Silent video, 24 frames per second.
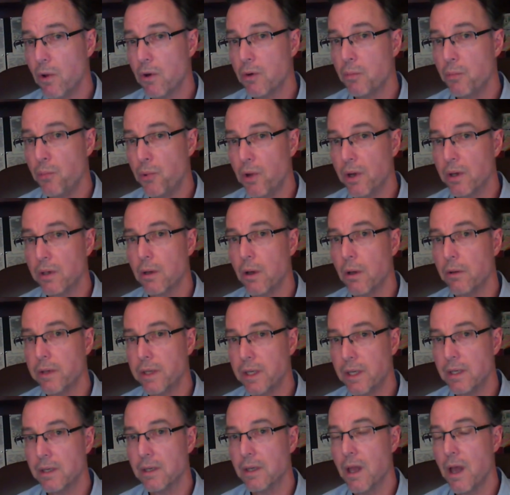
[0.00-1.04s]
a book called
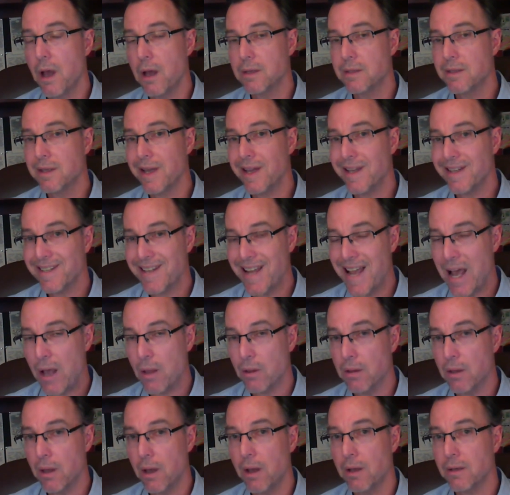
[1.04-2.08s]
In-Laws and
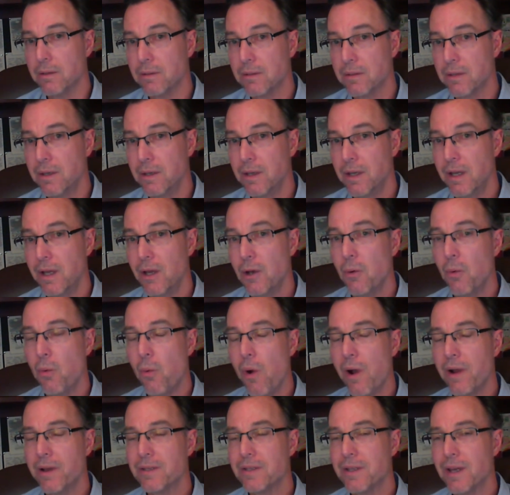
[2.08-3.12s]
Outlaws.
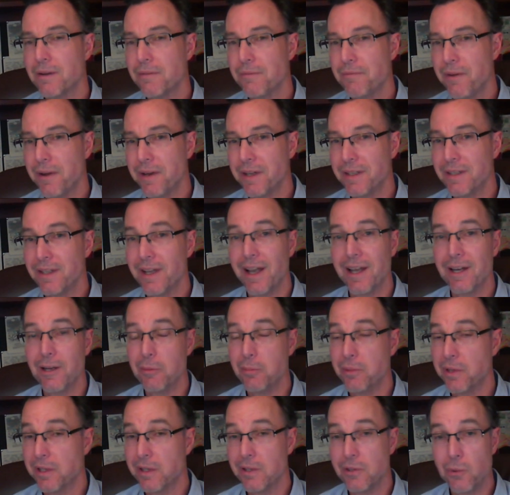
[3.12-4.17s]
Why is that a funny title?
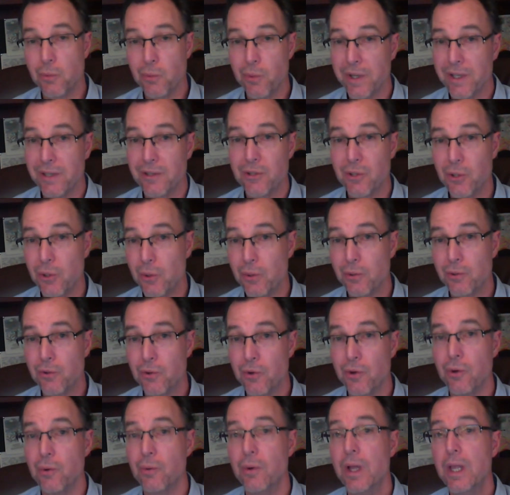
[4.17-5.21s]
Because it rings so
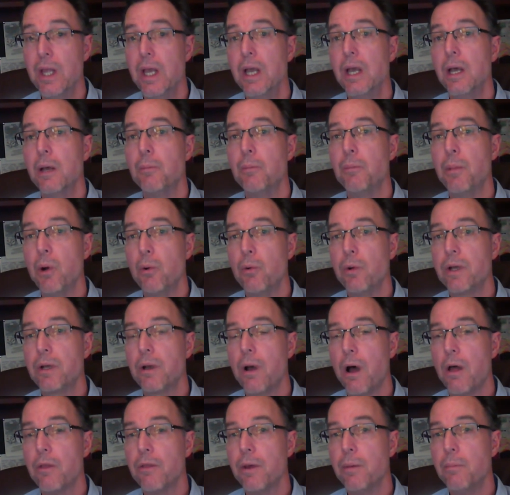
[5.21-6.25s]
true. But we
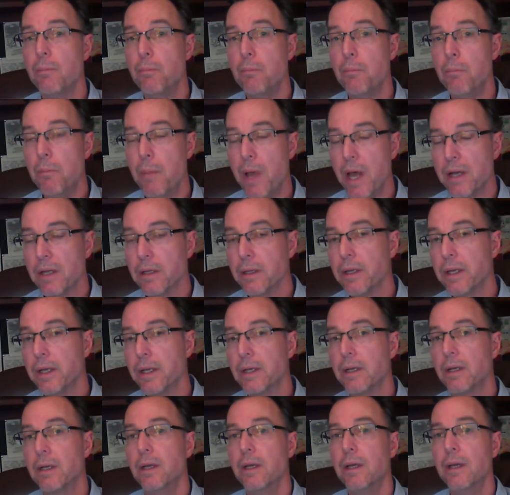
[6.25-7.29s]
call them
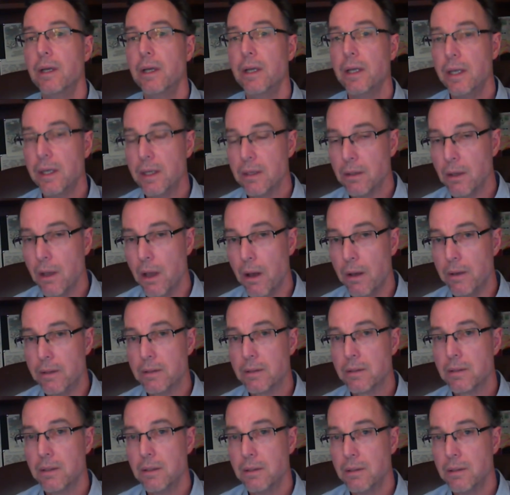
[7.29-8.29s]
meddling in-laws.